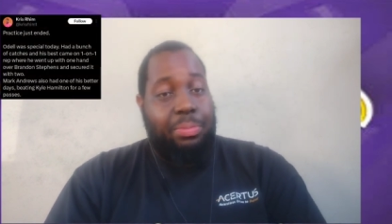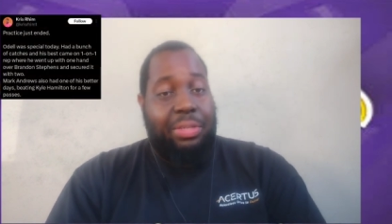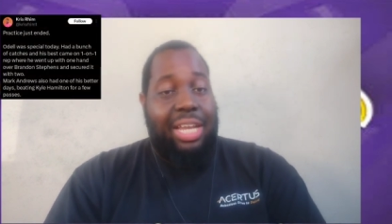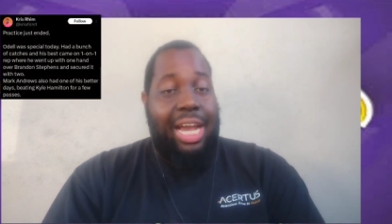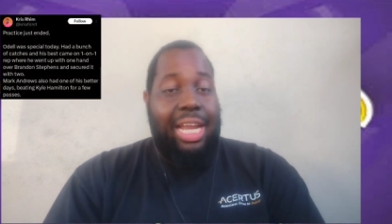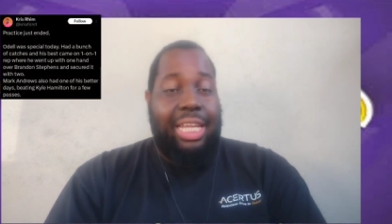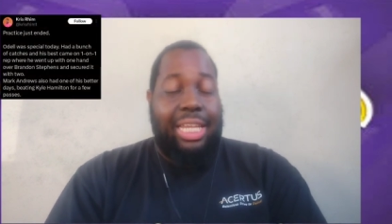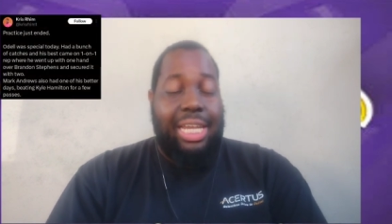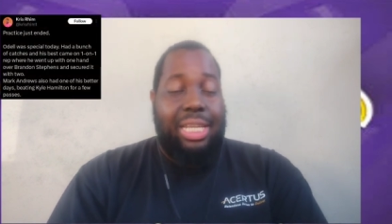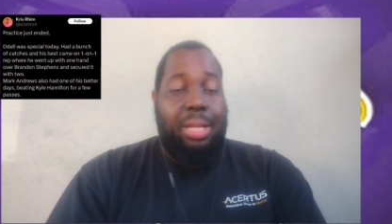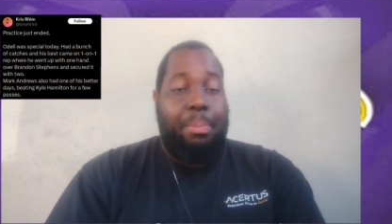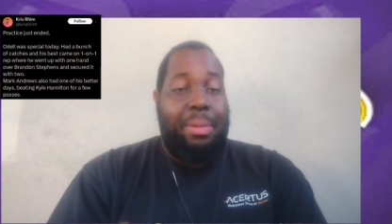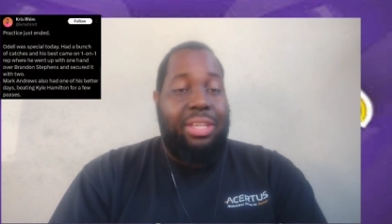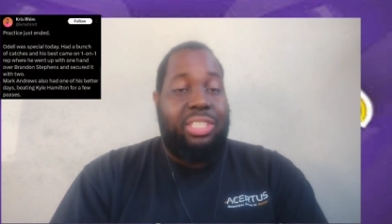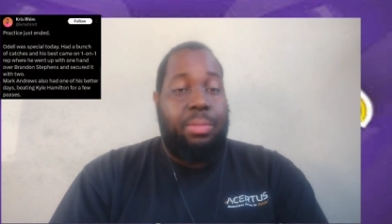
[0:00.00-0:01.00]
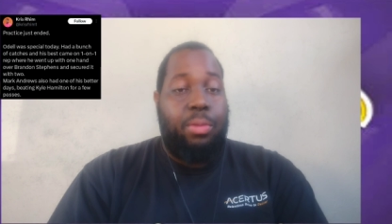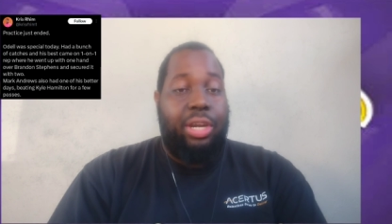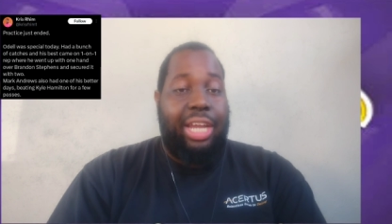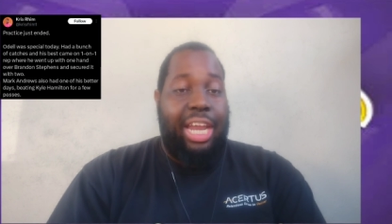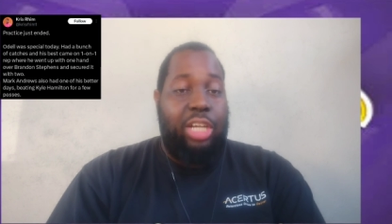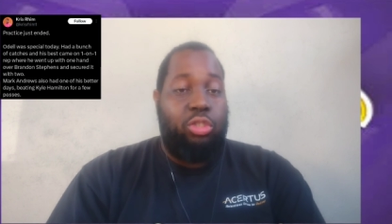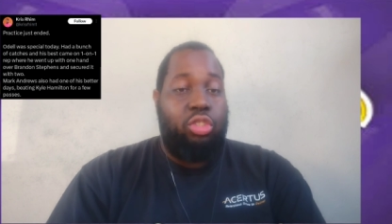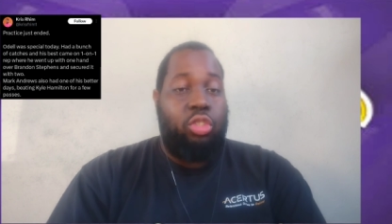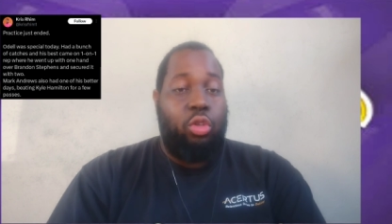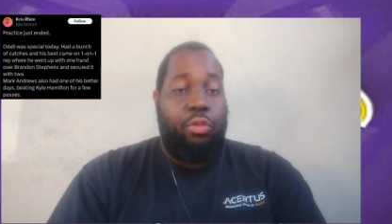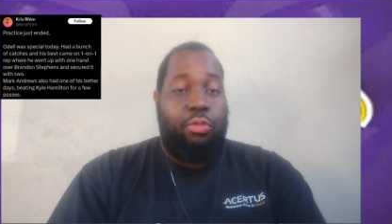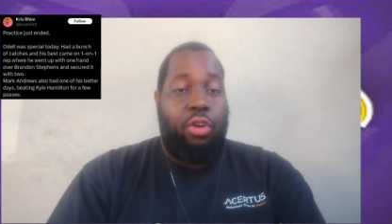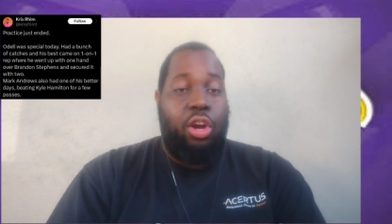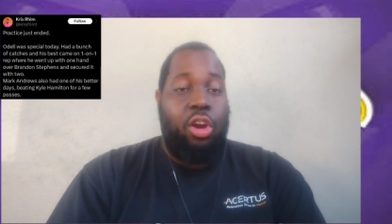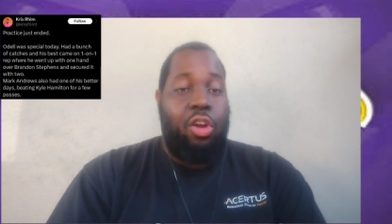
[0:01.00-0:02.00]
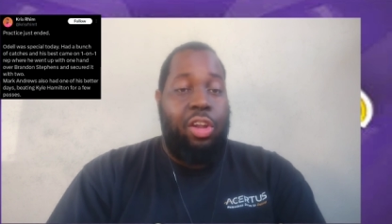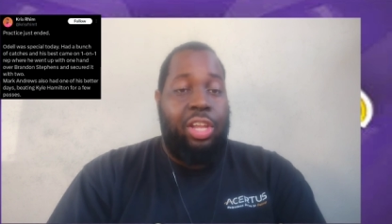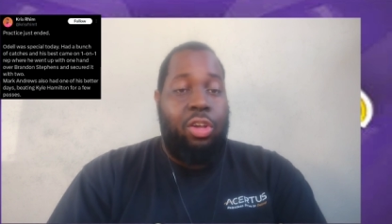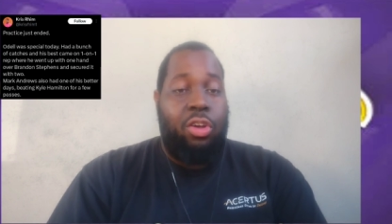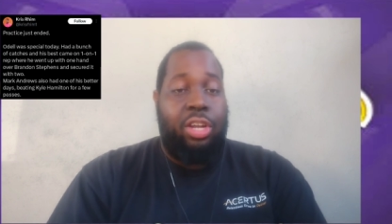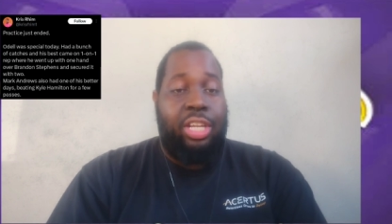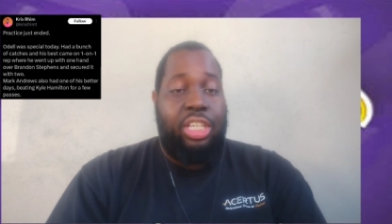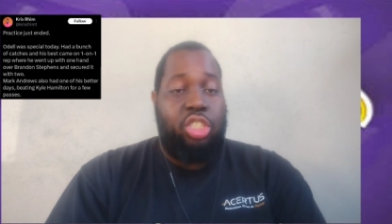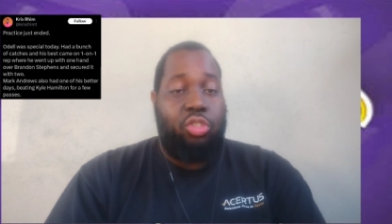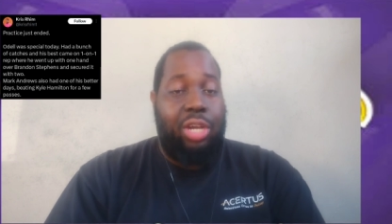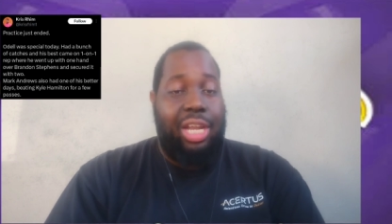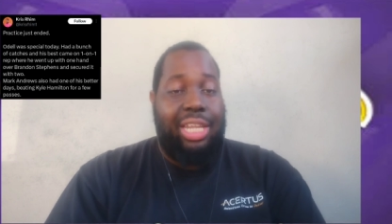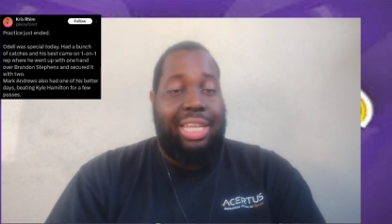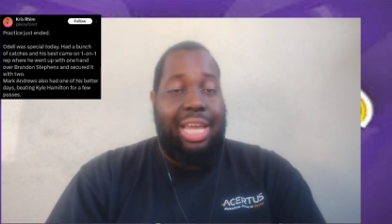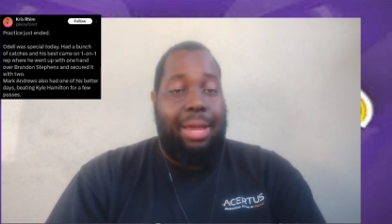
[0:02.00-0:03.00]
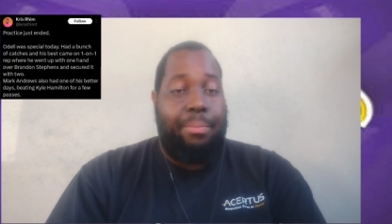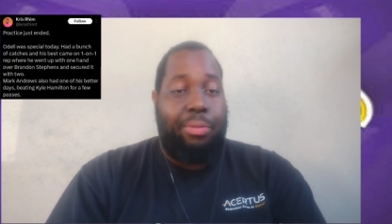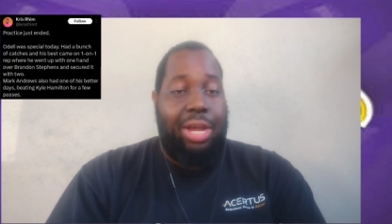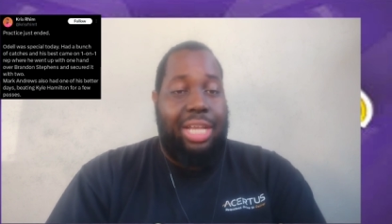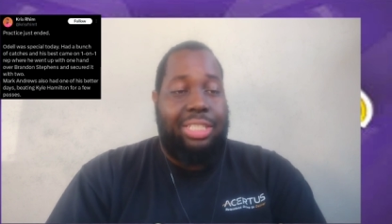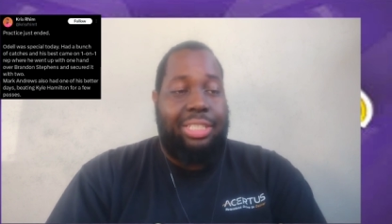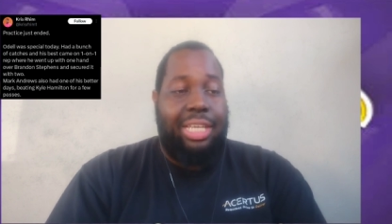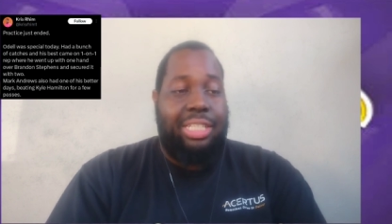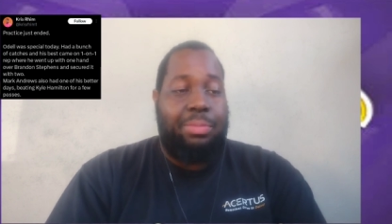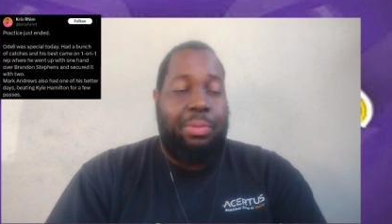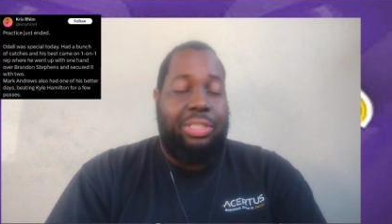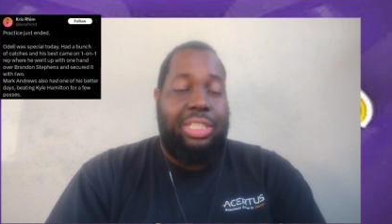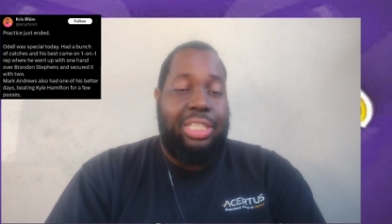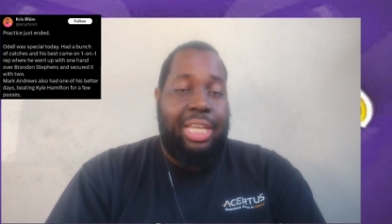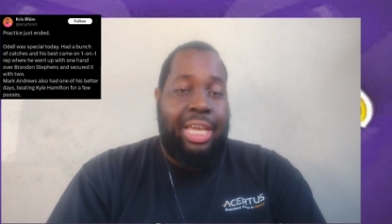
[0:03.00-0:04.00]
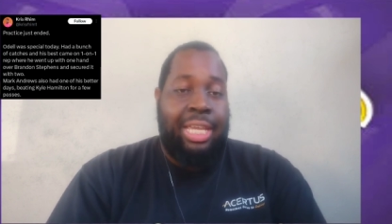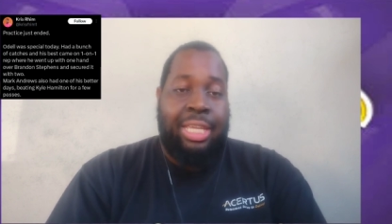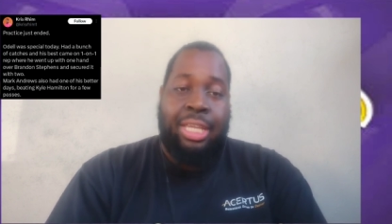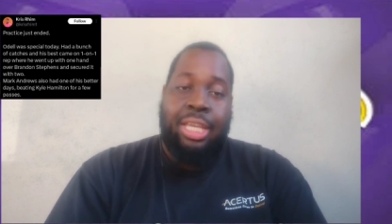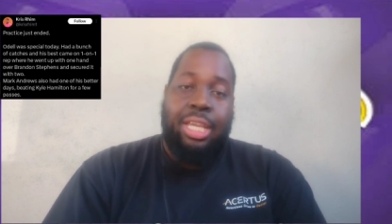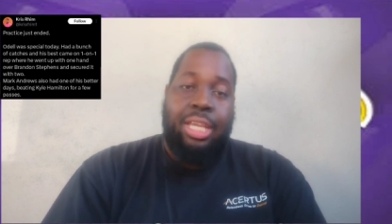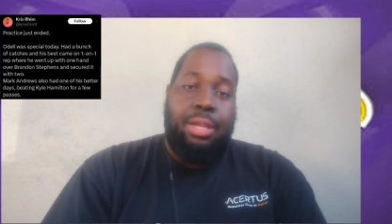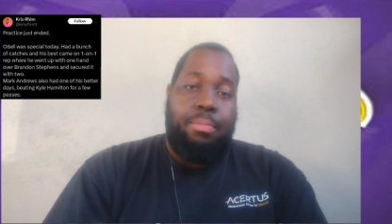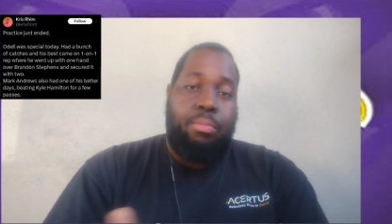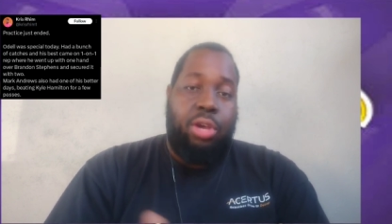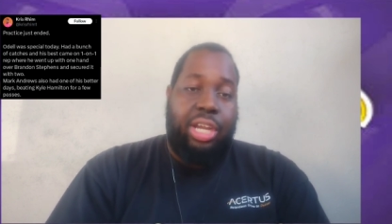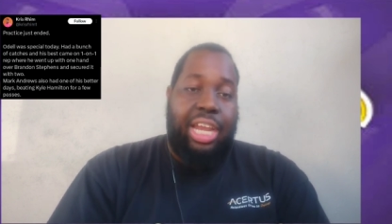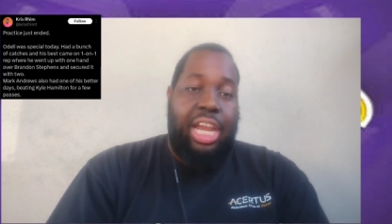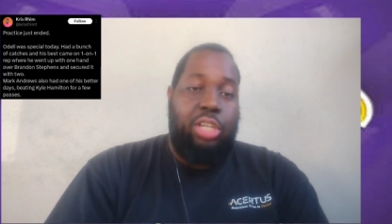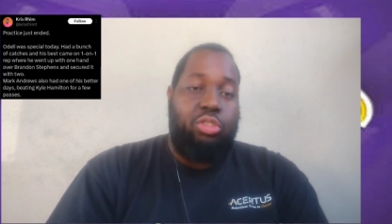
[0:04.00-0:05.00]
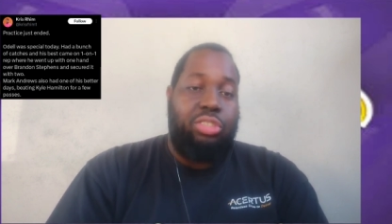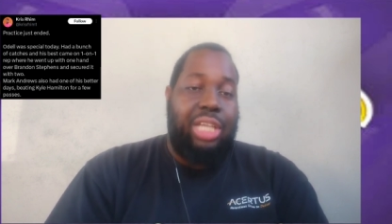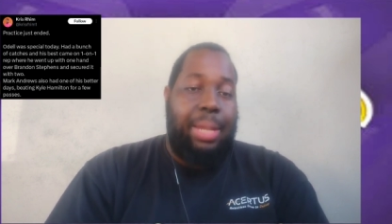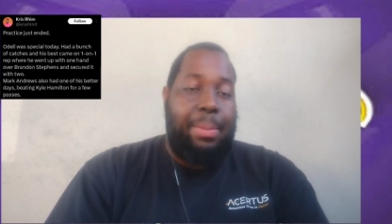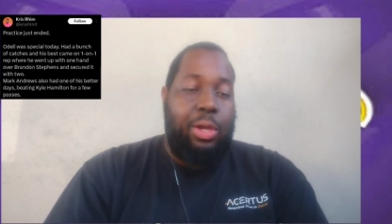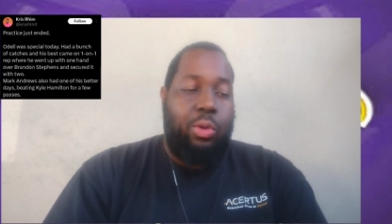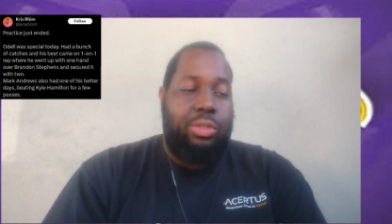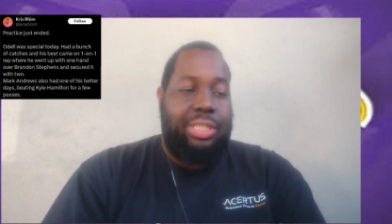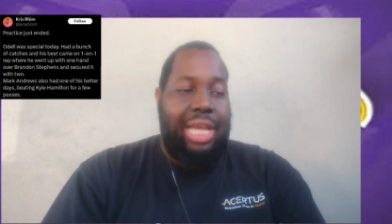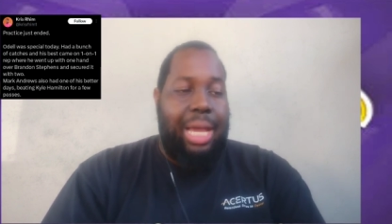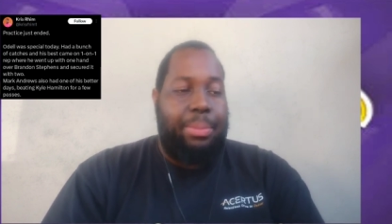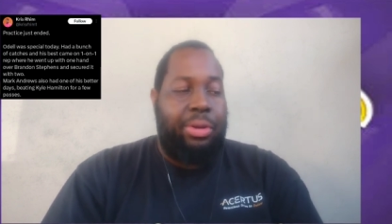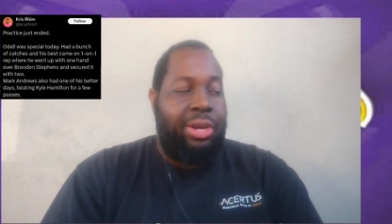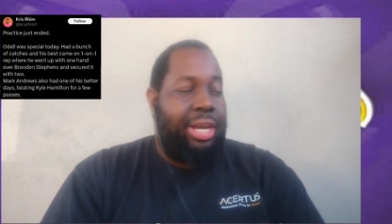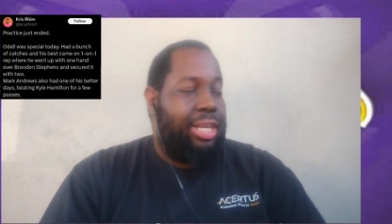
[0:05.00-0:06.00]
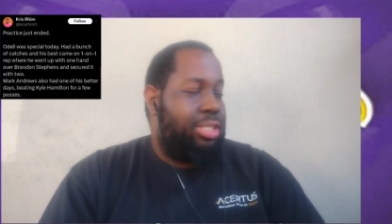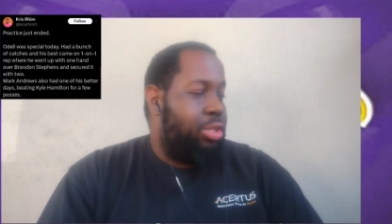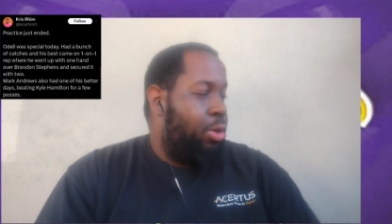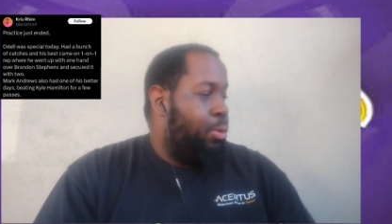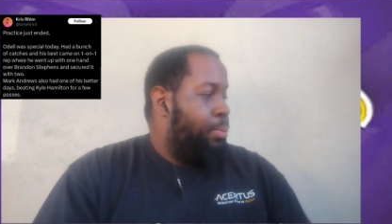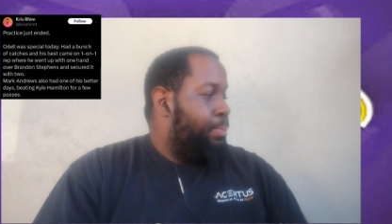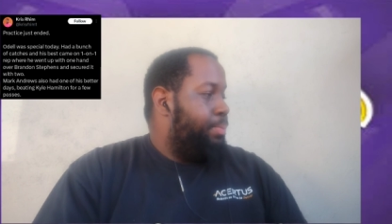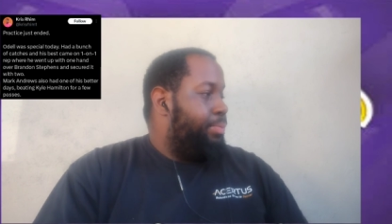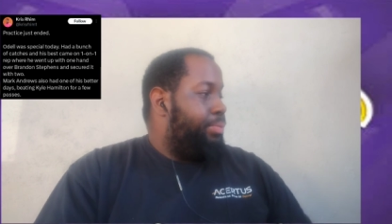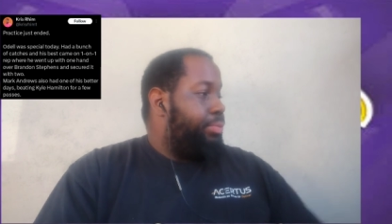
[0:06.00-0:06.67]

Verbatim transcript: kind of getting the best of Mark Andrews so far early on in this training camp process. But today, Mark Andrews came out on top, all right? So